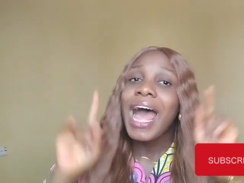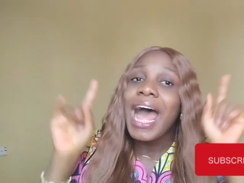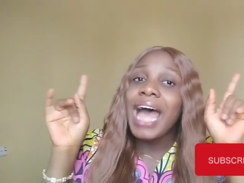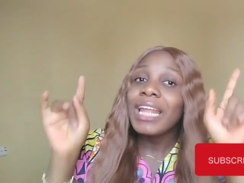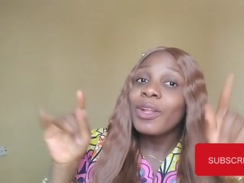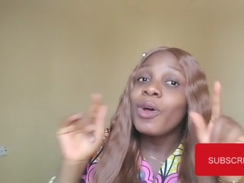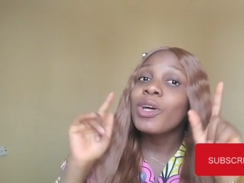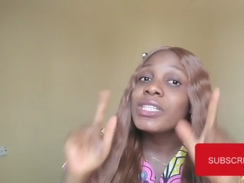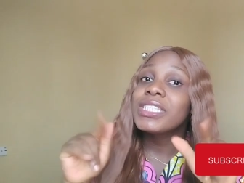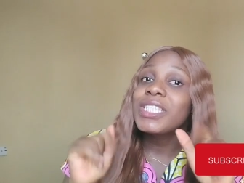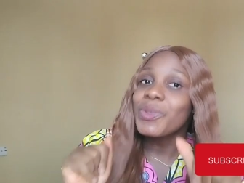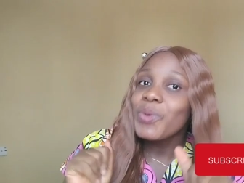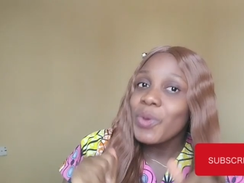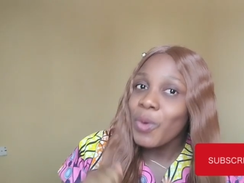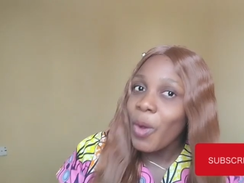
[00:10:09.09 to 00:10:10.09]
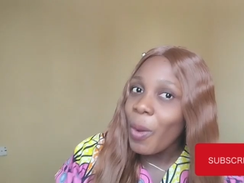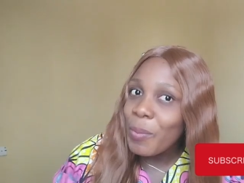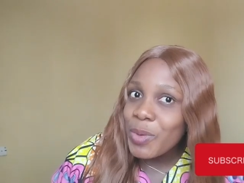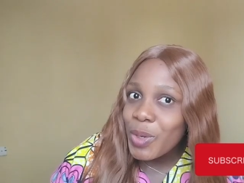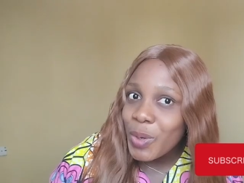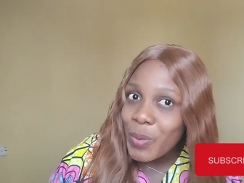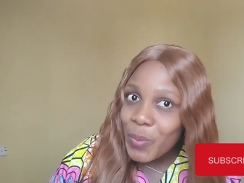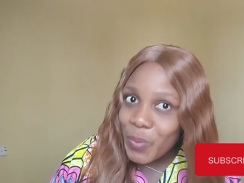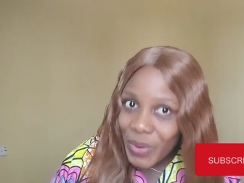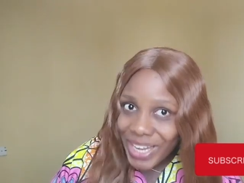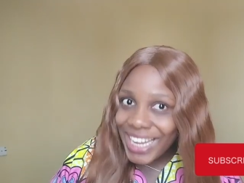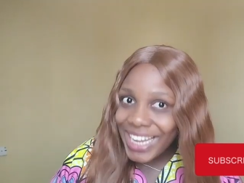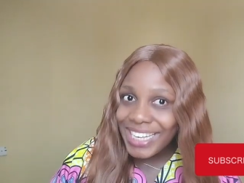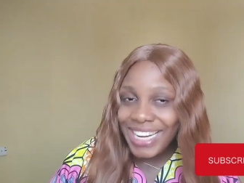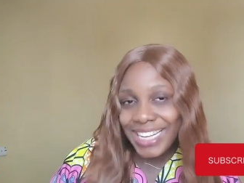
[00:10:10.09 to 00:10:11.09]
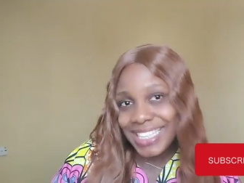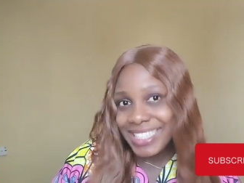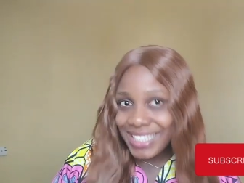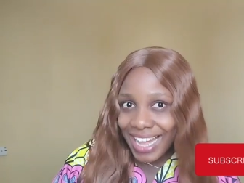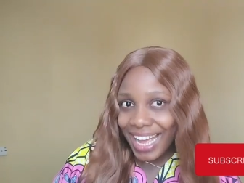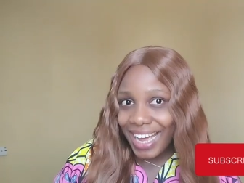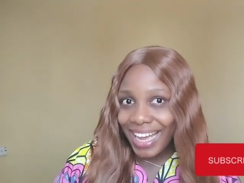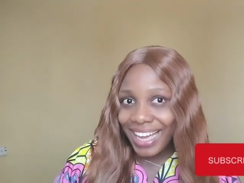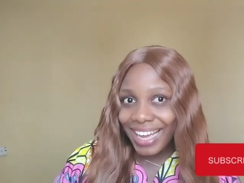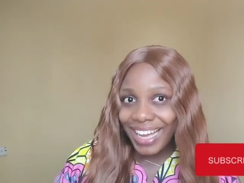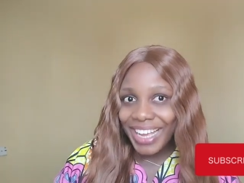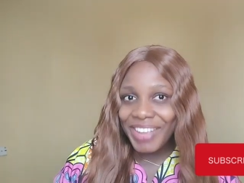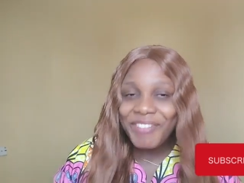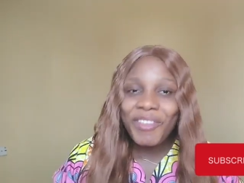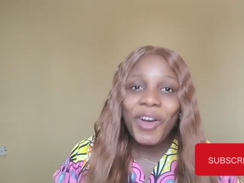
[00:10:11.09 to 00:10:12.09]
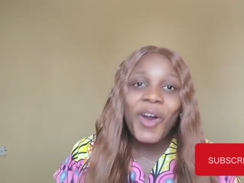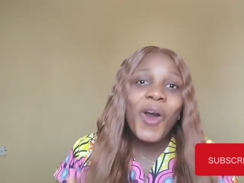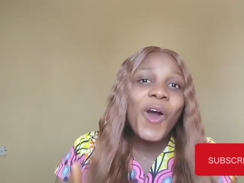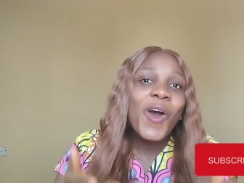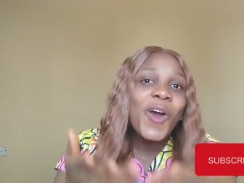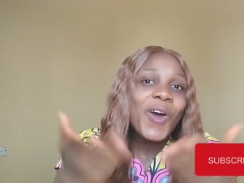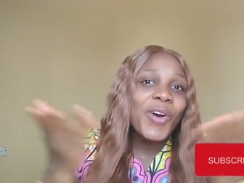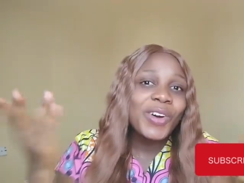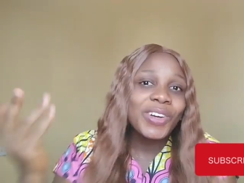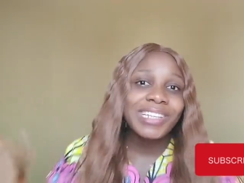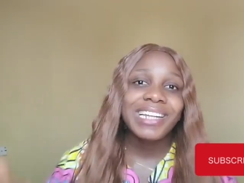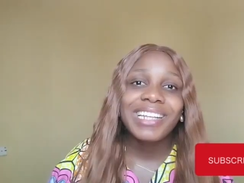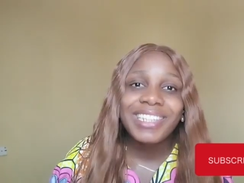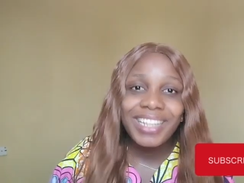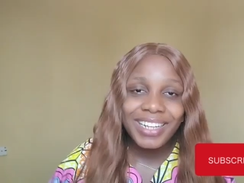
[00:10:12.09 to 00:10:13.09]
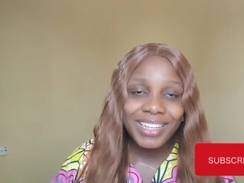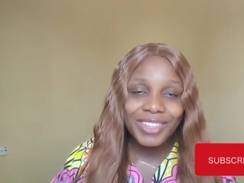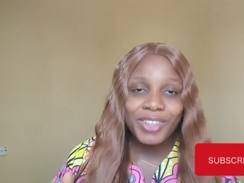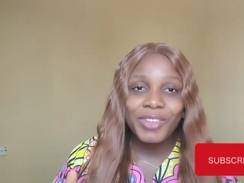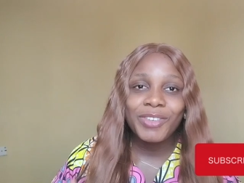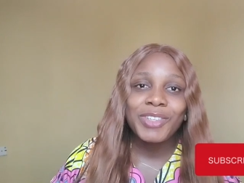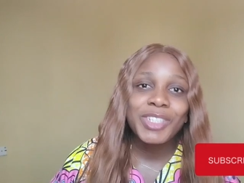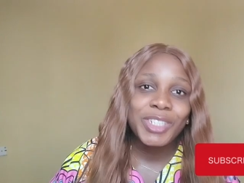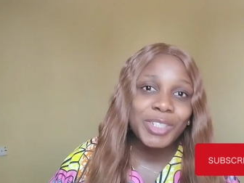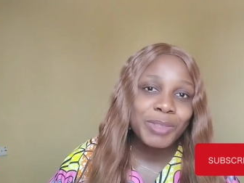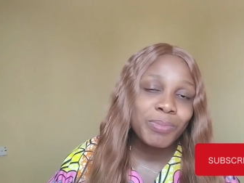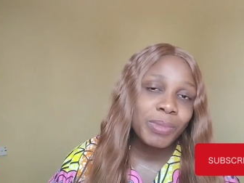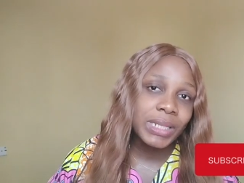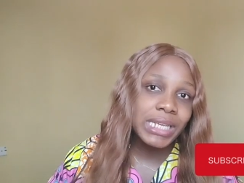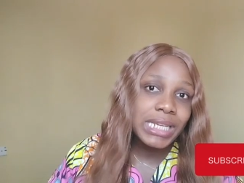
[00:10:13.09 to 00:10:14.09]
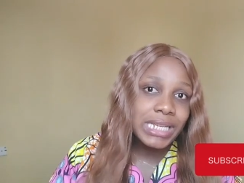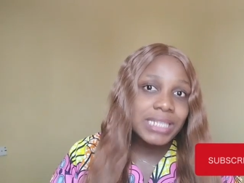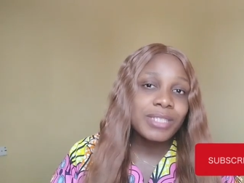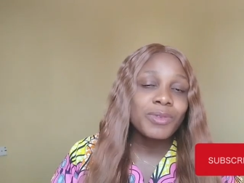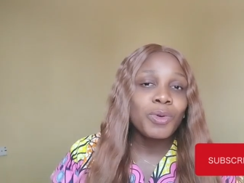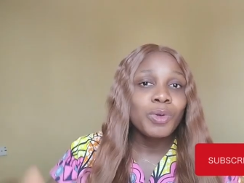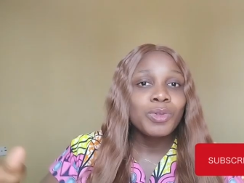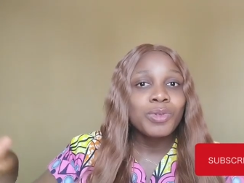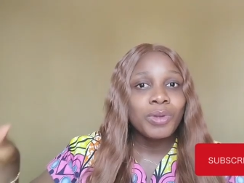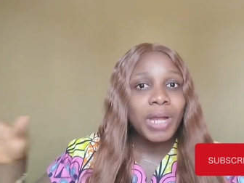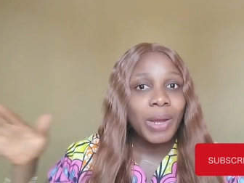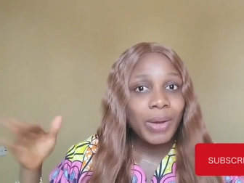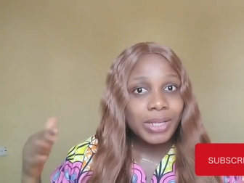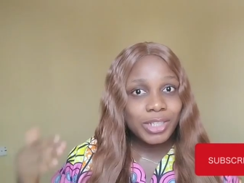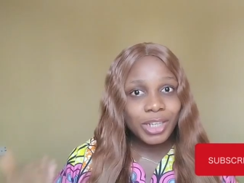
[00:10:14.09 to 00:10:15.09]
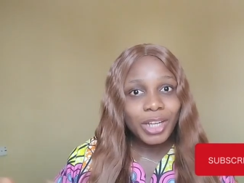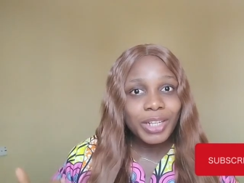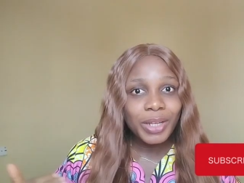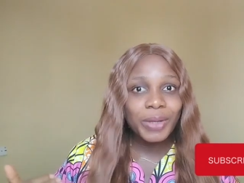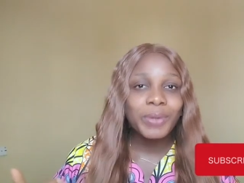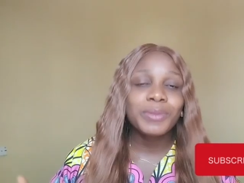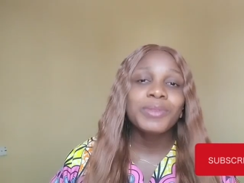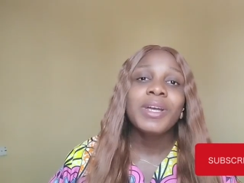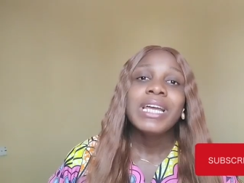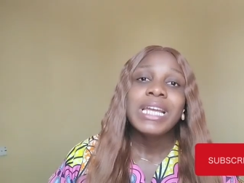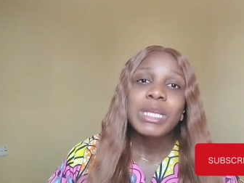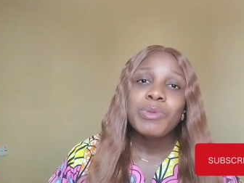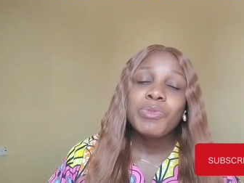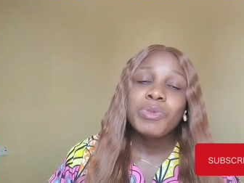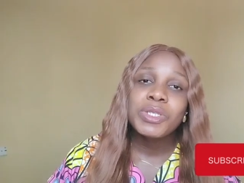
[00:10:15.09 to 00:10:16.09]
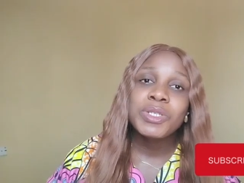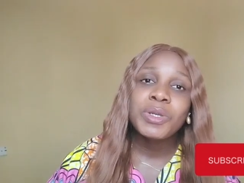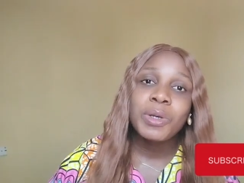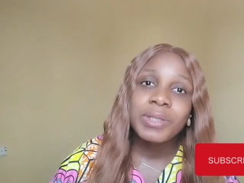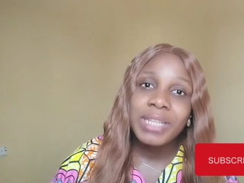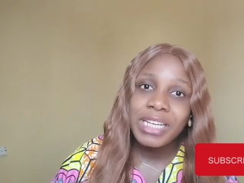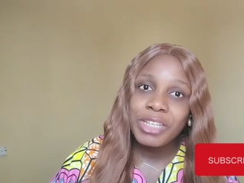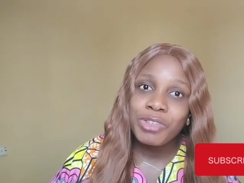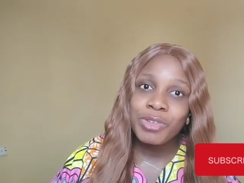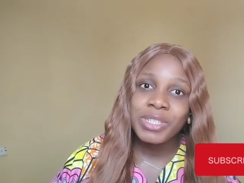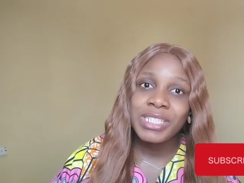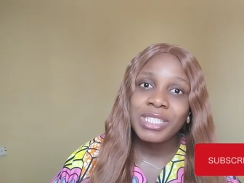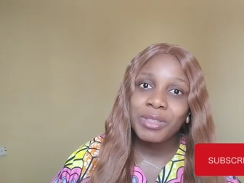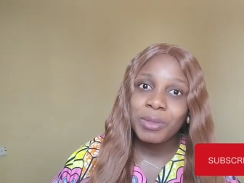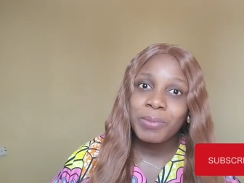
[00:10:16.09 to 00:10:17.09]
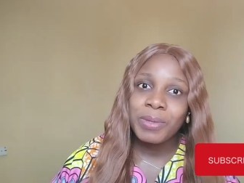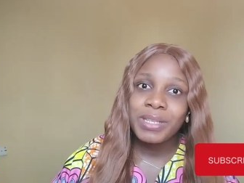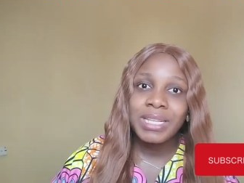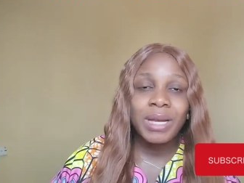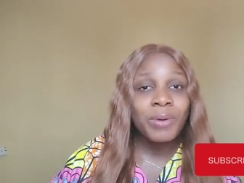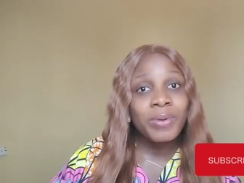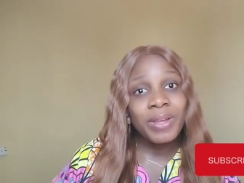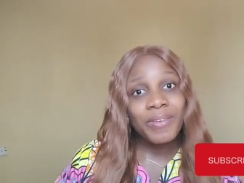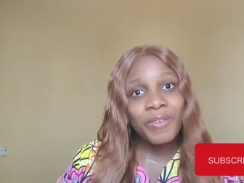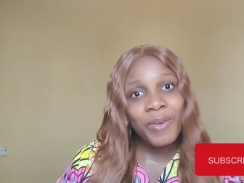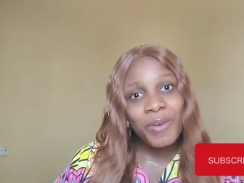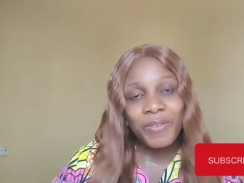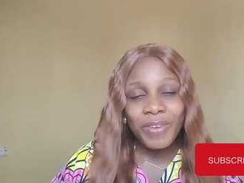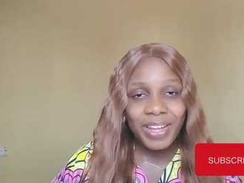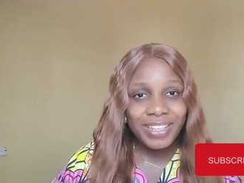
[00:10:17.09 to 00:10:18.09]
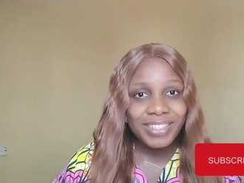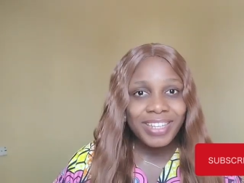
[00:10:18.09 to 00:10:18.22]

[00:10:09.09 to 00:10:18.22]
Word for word: And until we come your way next time on another review issue, please go to our channel. You will see other interesting topics that we have covered.